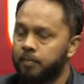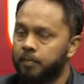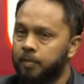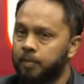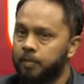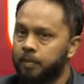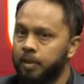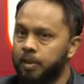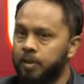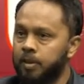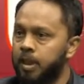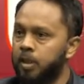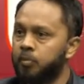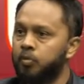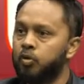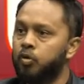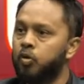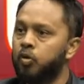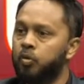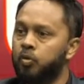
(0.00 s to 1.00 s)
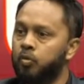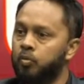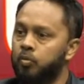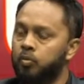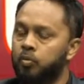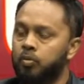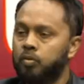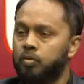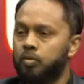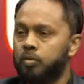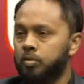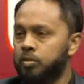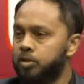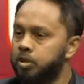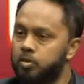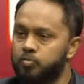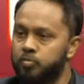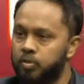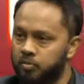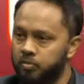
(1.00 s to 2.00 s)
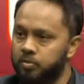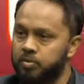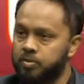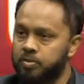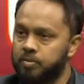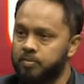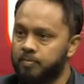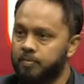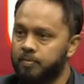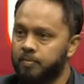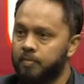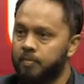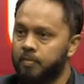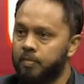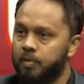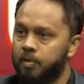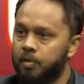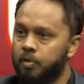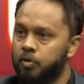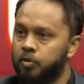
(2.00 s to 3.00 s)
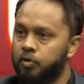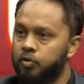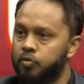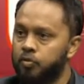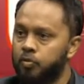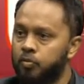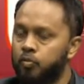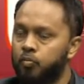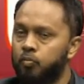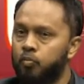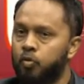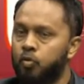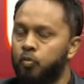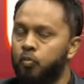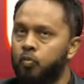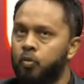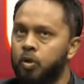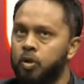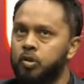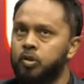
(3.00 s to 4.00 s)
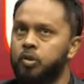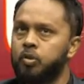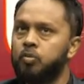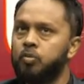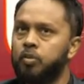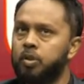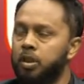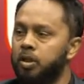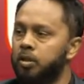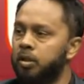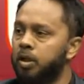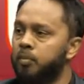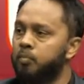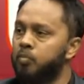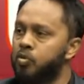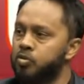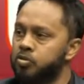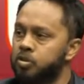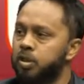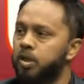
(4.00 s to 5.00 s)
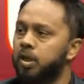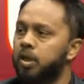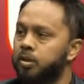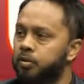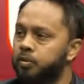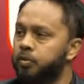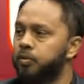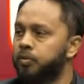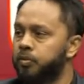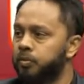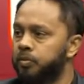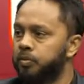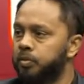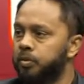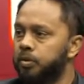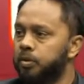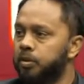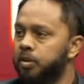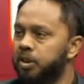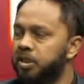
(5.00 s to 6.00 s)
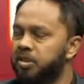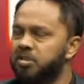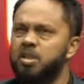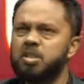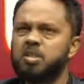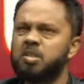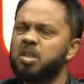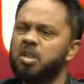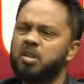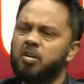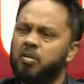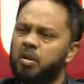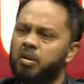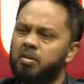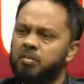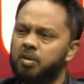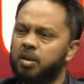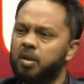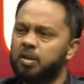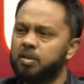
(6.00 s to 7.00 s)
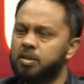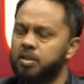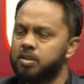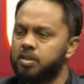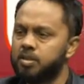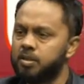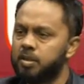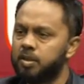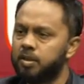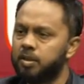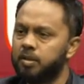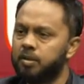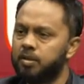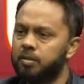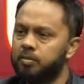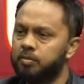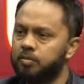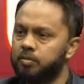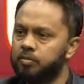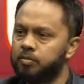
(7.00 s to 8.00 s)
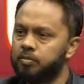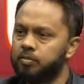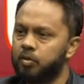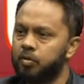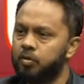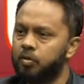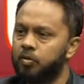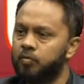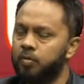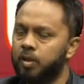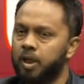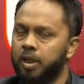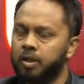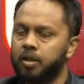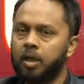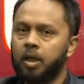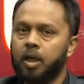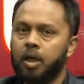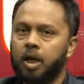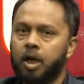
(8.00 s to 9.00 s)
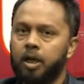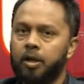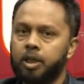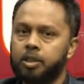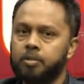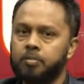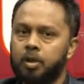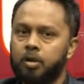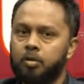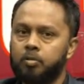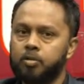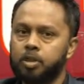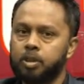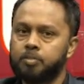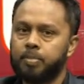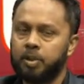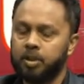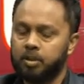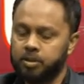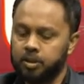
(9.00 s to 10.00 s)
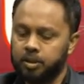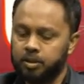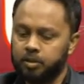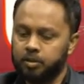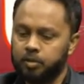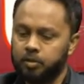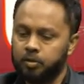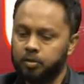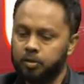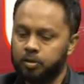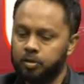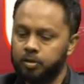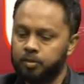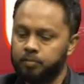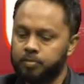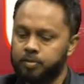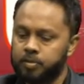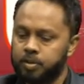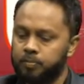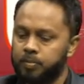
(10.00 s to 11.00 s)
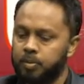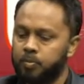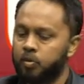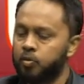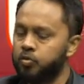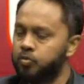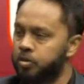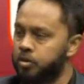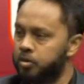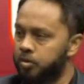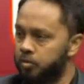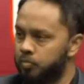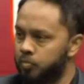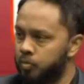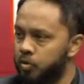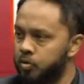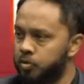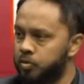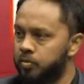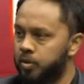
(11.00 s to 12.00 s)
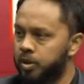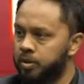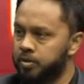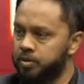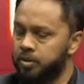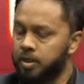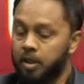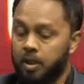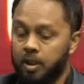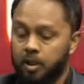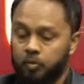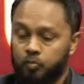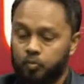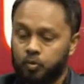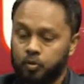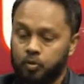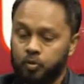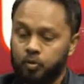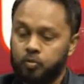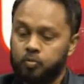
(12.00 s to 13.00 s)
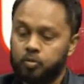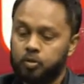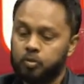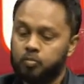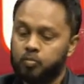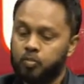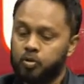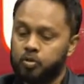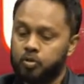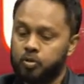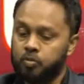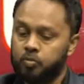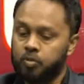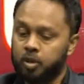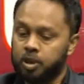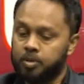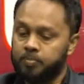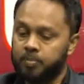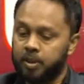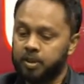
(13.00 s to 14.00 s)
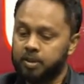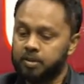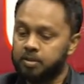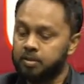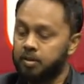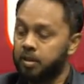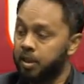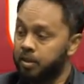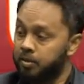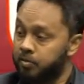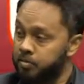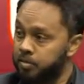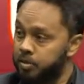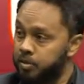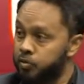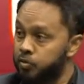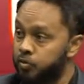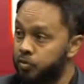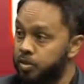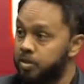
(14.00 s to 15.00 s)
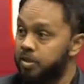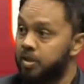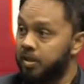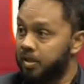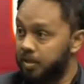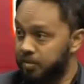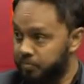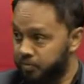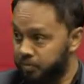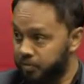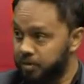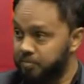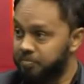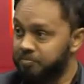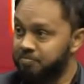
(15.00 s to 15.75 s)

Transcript: then they will go somewhere else. Hmm. So, what do you think a mosque can do? Just you know, uh, just uh, talk over. Like I, I always expect to say some people go to Eastern Mosque or others. When you go to the mosque, you would expect, like you said, sweets are there for them.